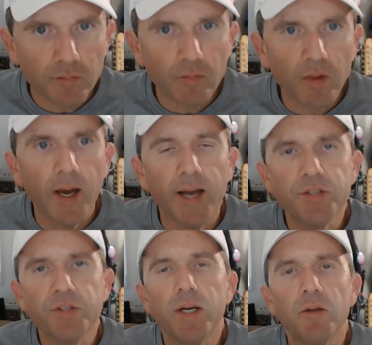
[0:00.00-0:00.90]
I
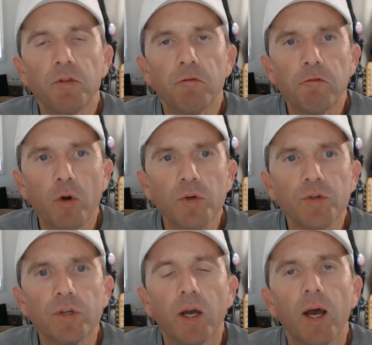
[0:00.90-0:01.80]
sent out the
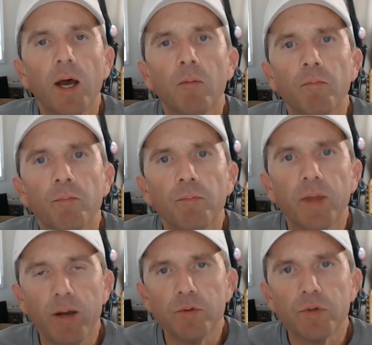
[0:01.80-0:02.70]
first
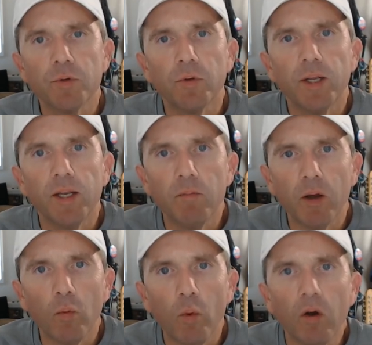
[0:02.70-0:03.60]
council
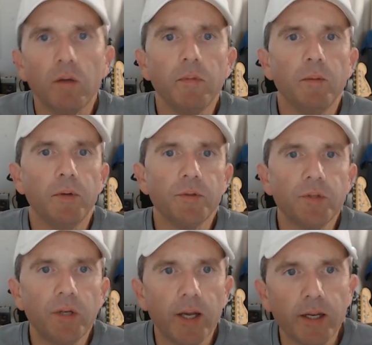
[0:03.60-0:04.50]
email, welcome email
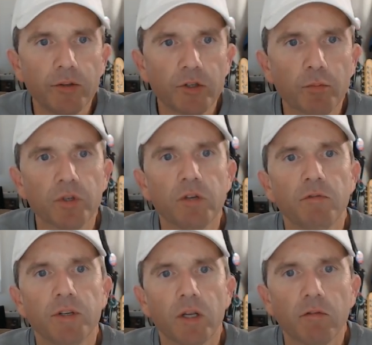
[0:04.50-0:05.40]
today, the Sports
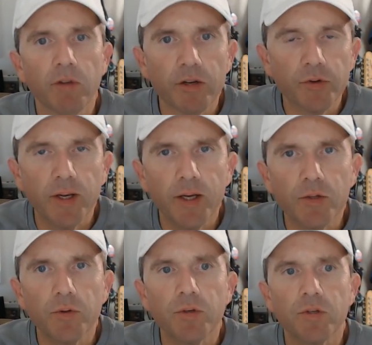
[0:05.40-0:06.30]
Investing Advisory
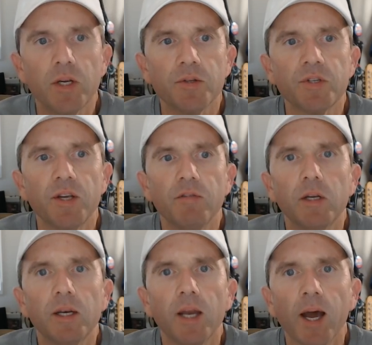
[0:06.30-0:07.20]
Council. There's now
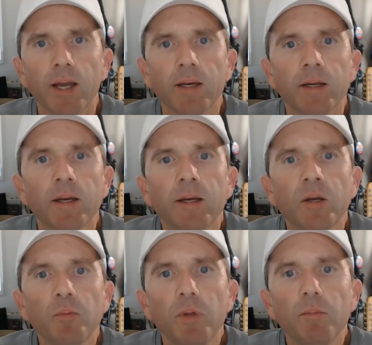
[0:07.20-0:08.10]
79
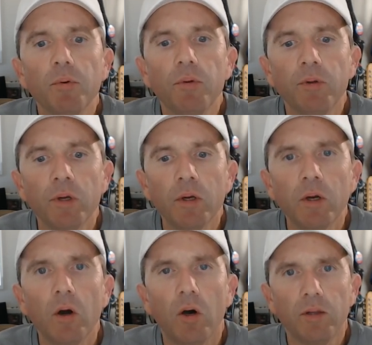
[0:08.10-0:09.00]
people
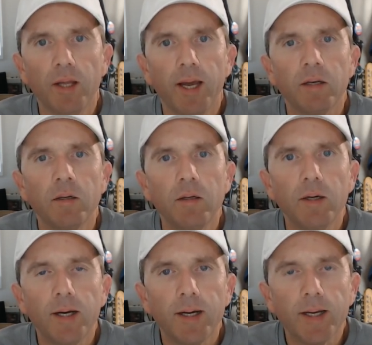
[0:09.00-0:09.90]
on that
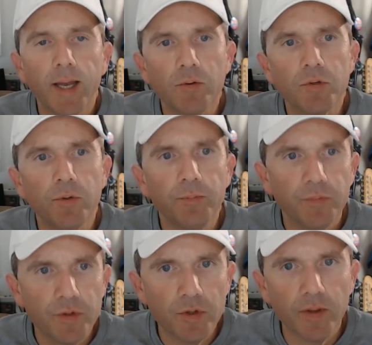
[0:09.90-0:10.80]
council.
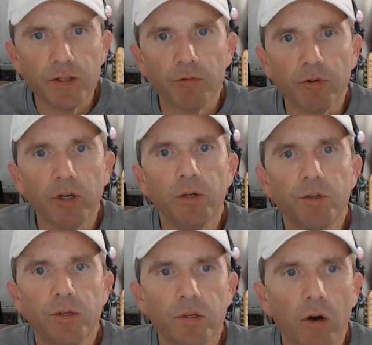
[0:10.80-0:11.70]
So that's a very good
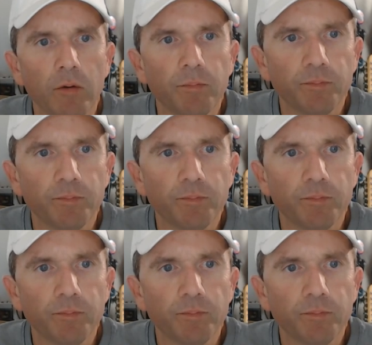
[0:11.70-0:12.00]
start.